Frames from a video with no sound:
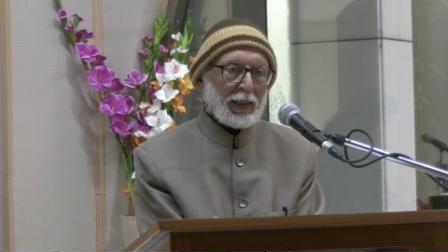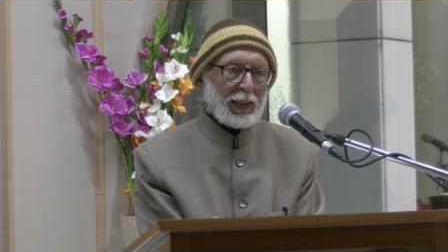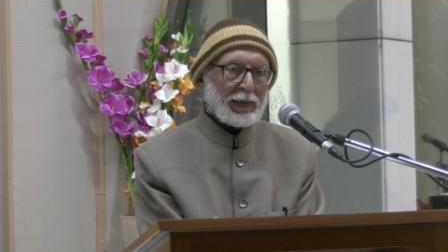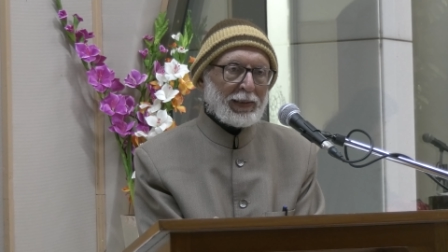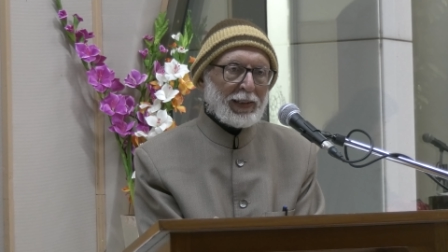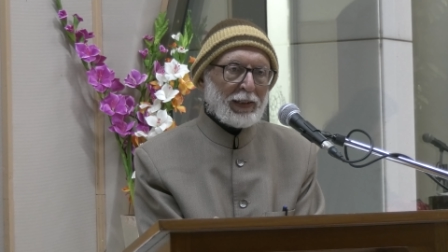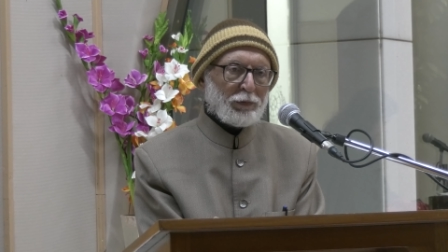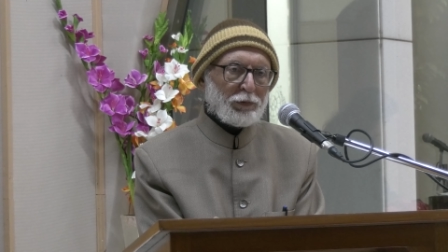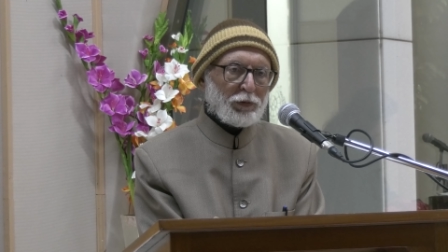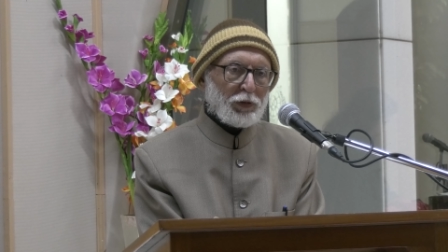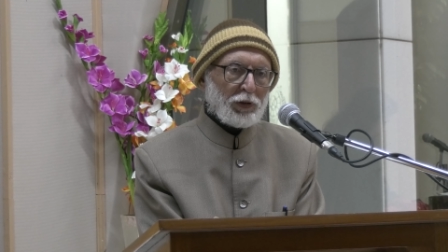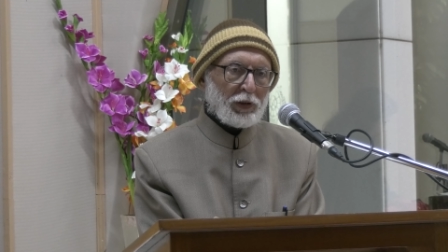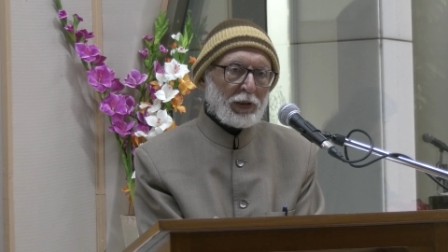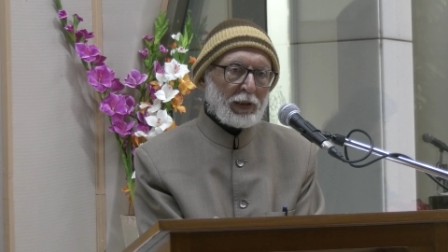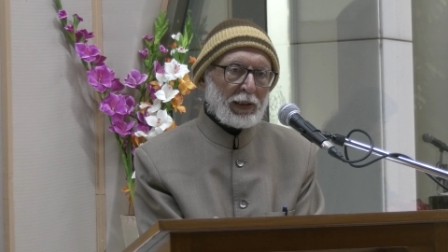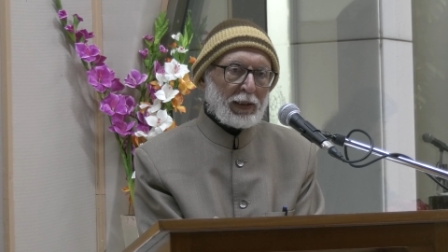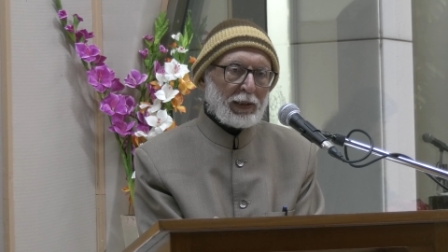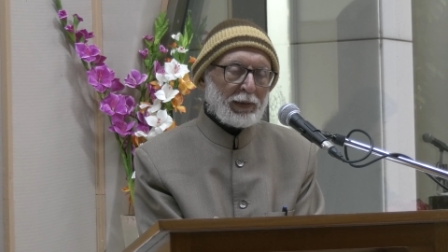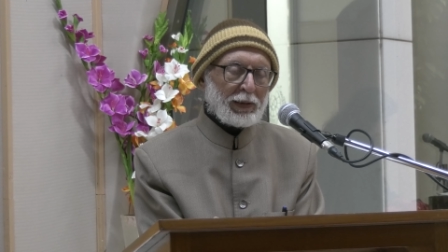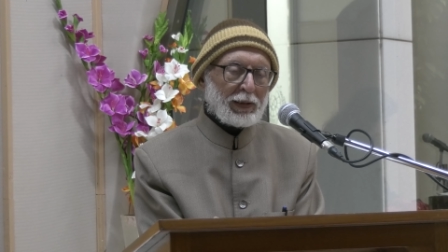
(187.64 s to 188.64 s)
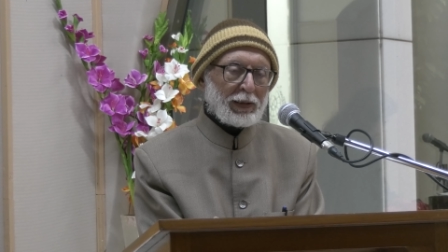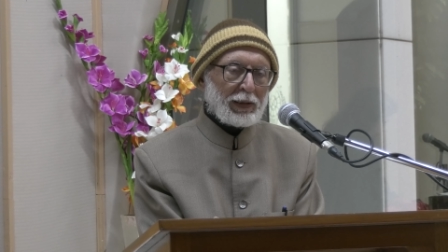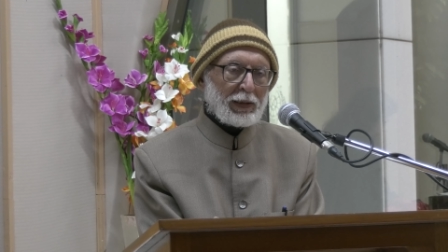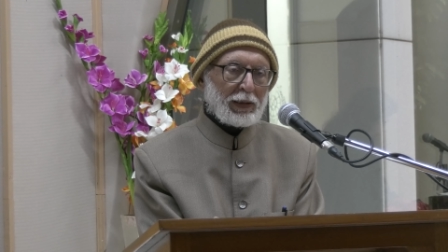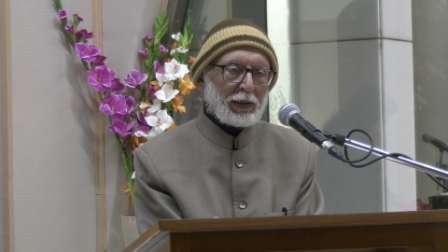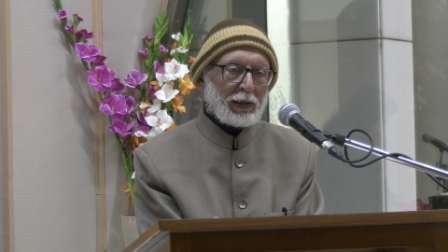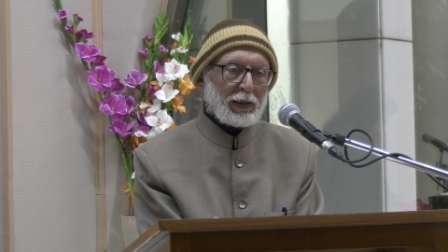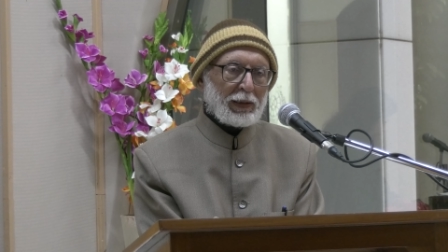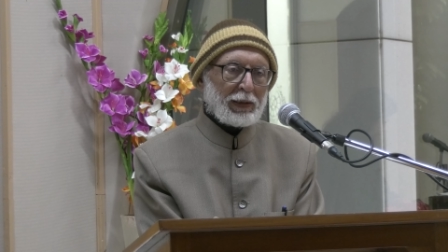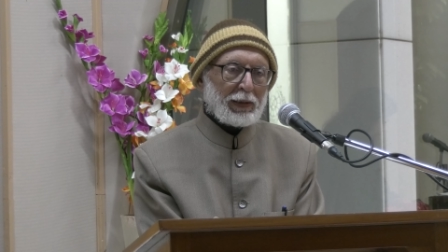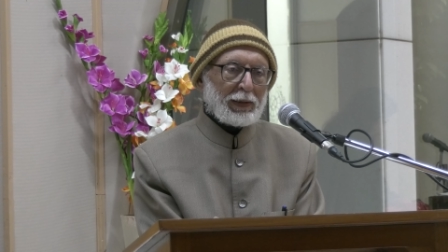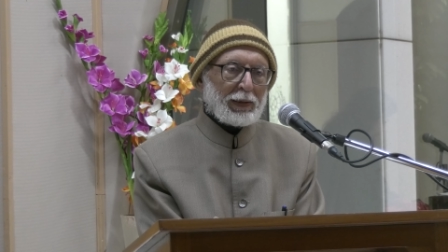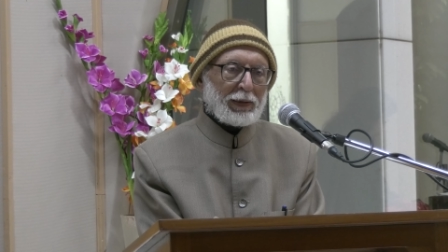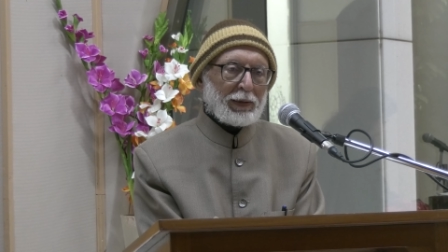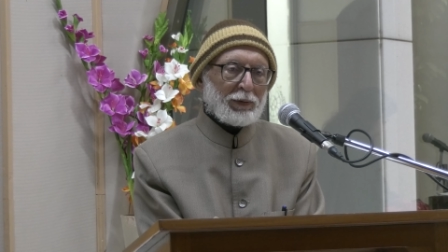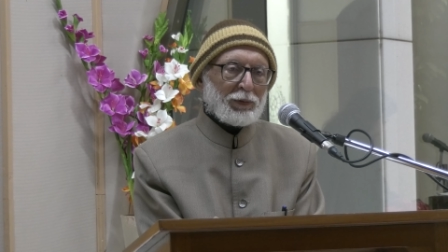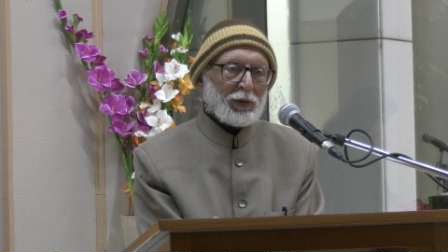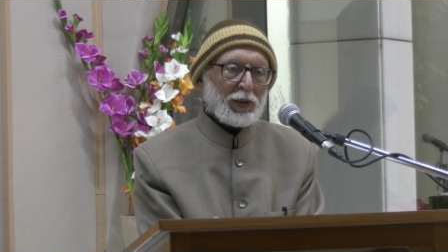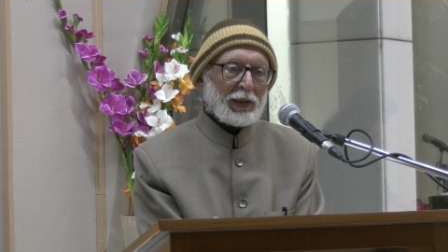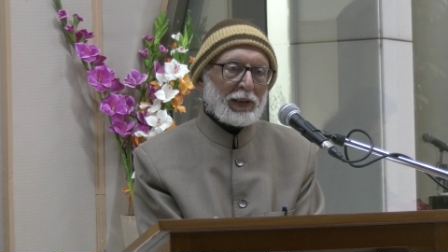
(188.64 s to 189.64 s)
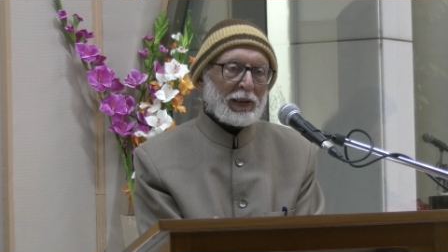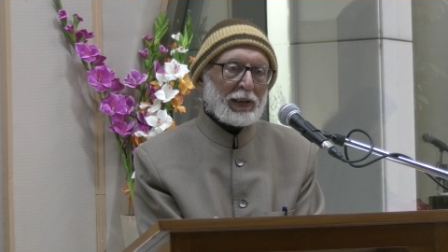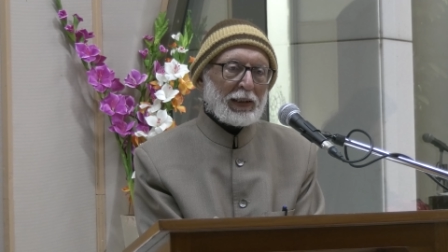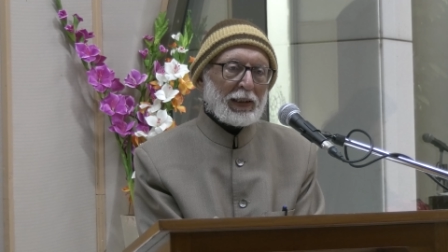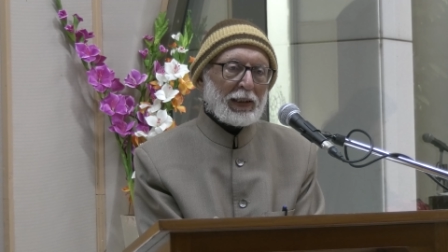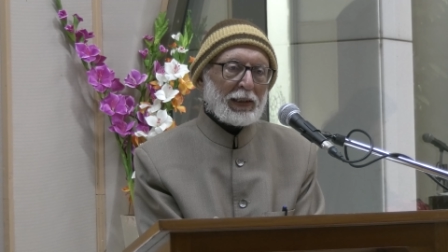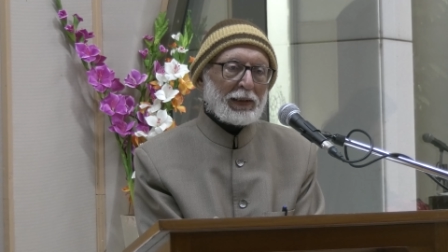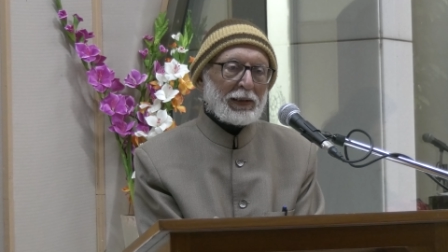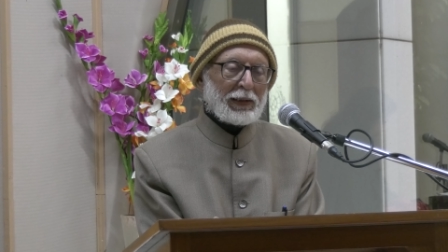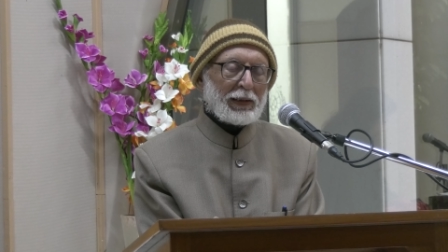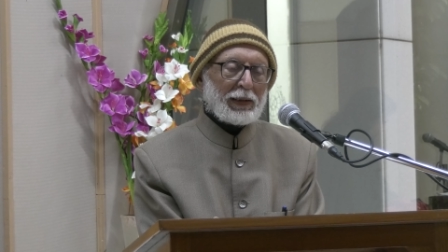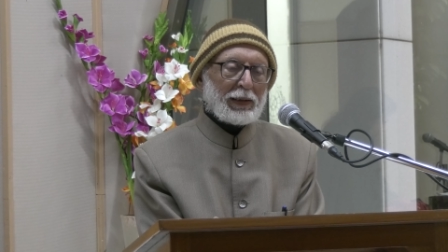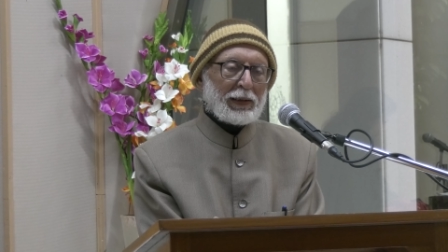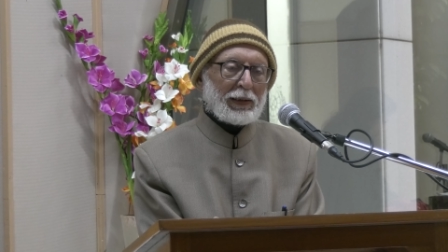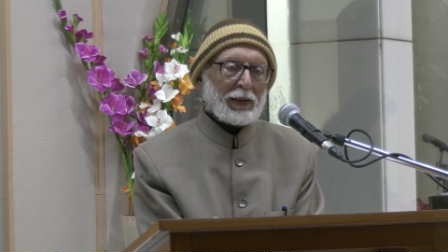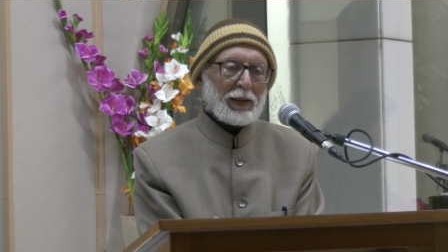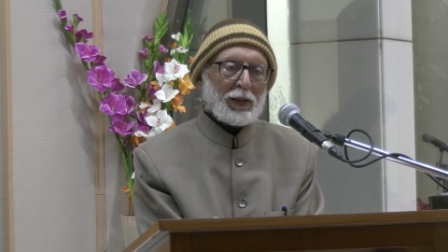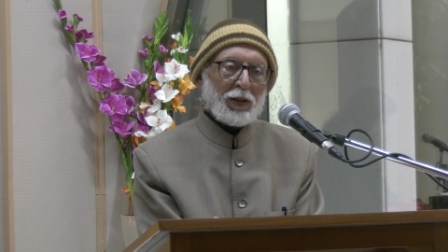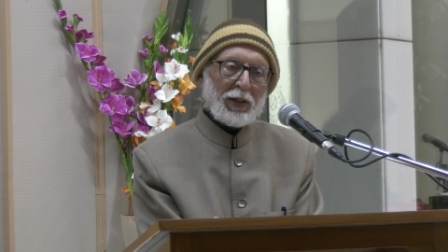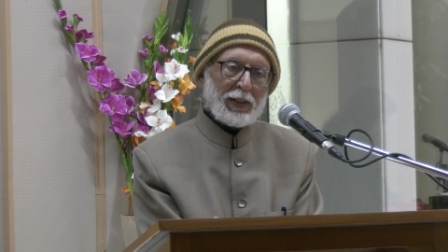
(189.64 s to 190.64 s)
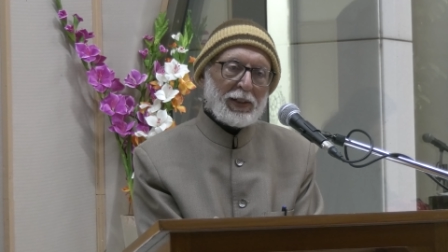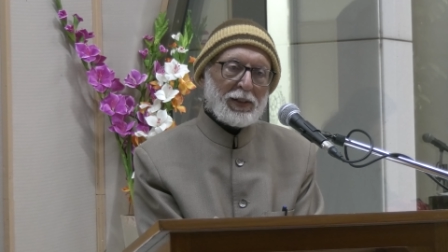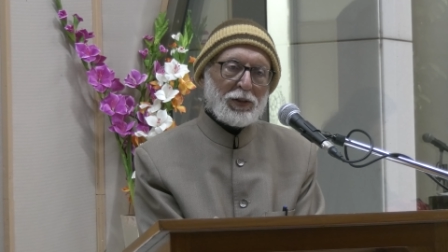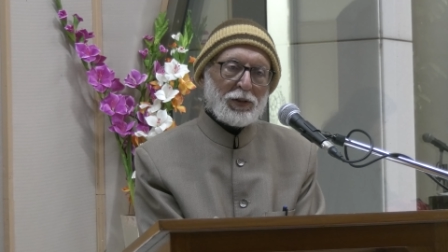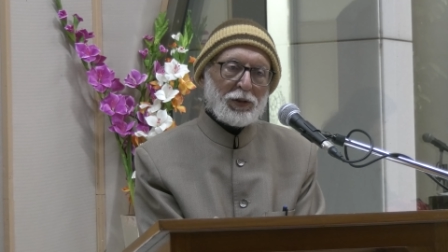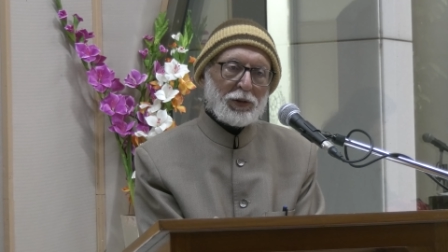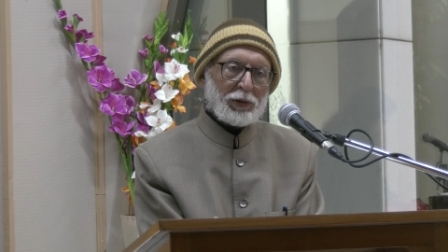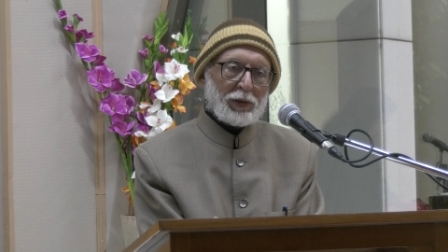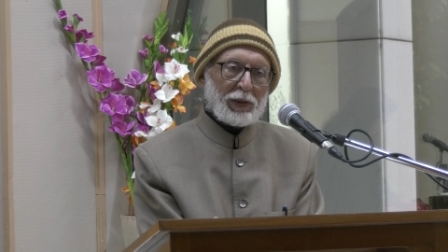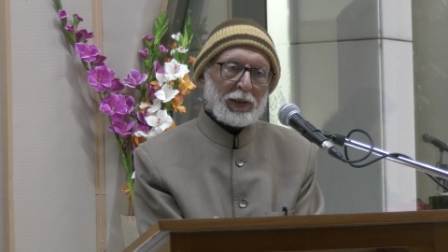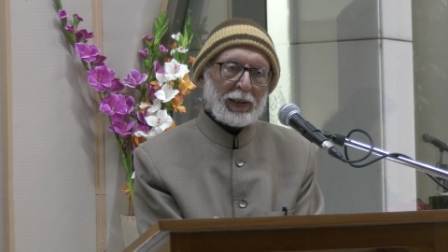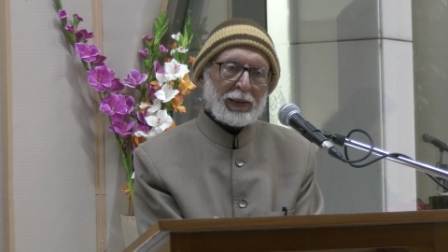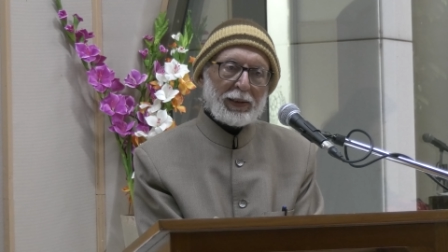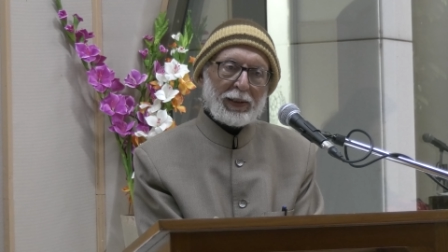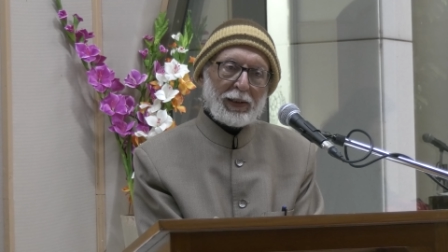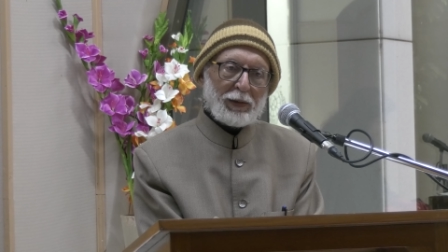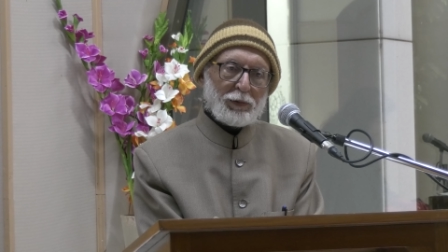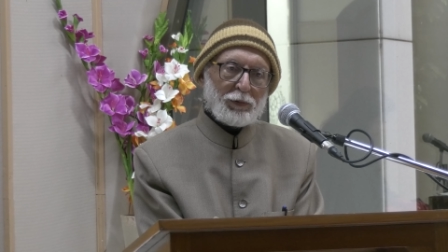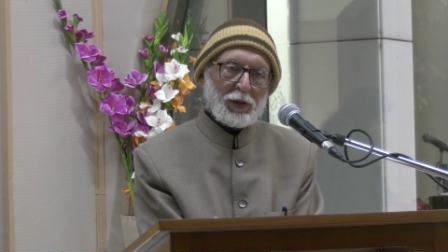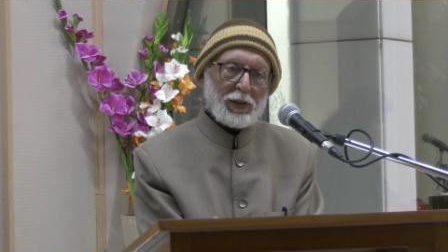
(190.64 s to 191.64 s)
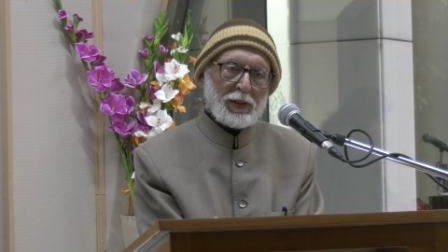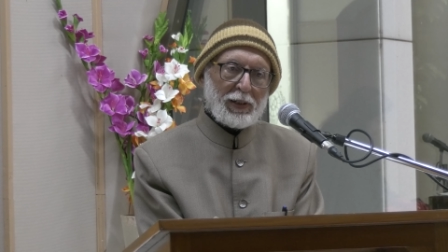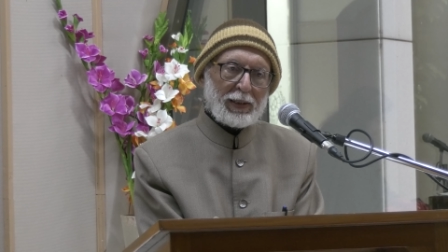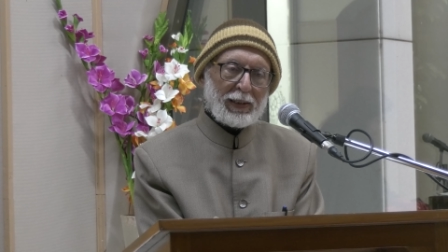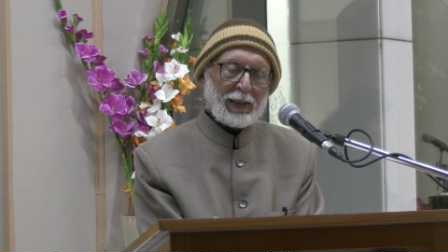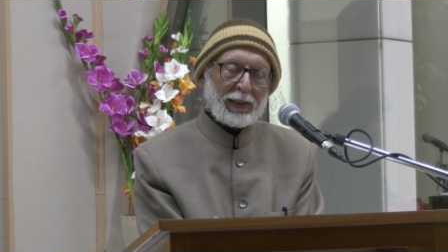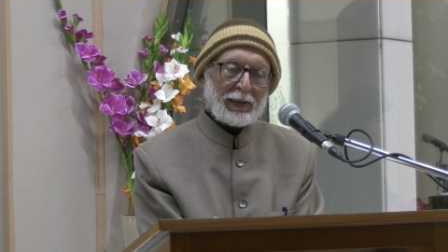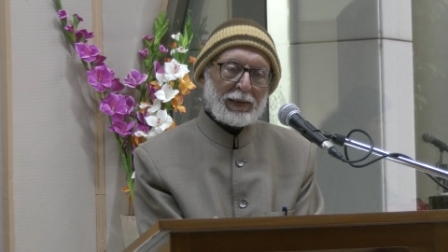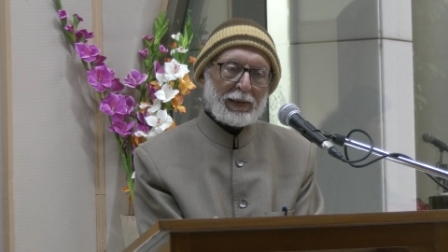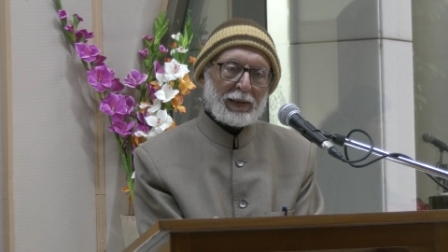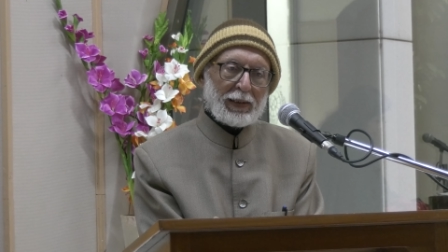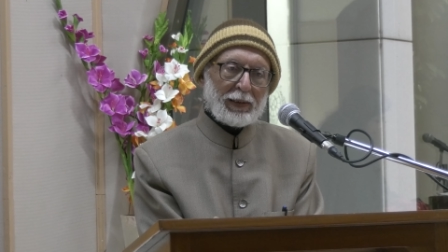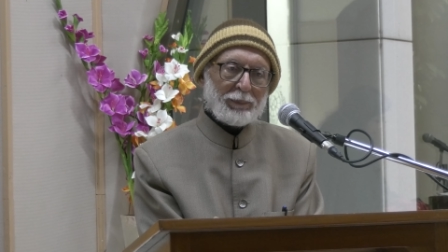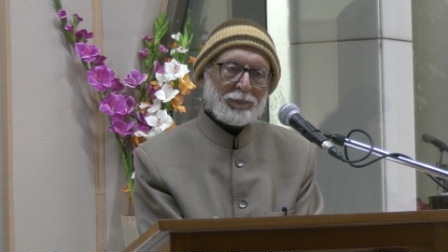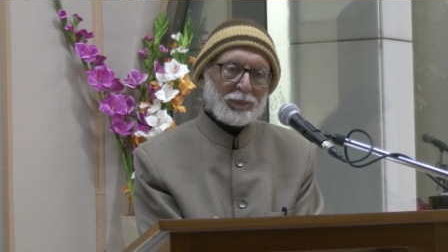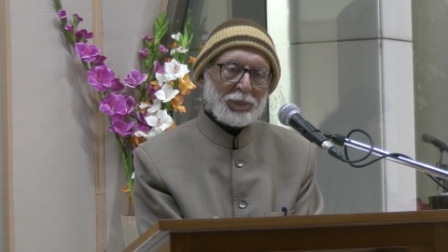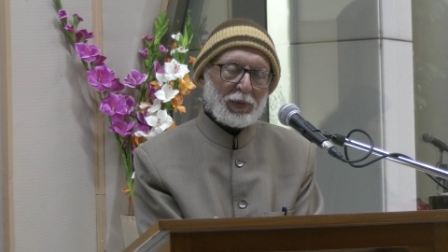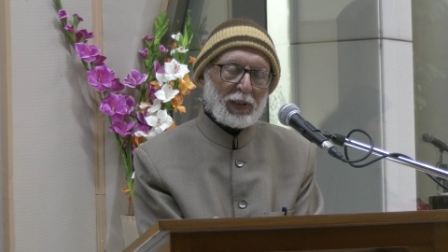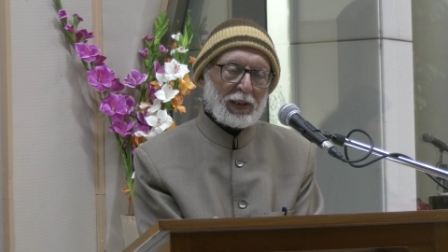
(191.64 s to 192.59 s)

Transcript: And therefore, uh, what uh, Lawrence told Ethel was that uh,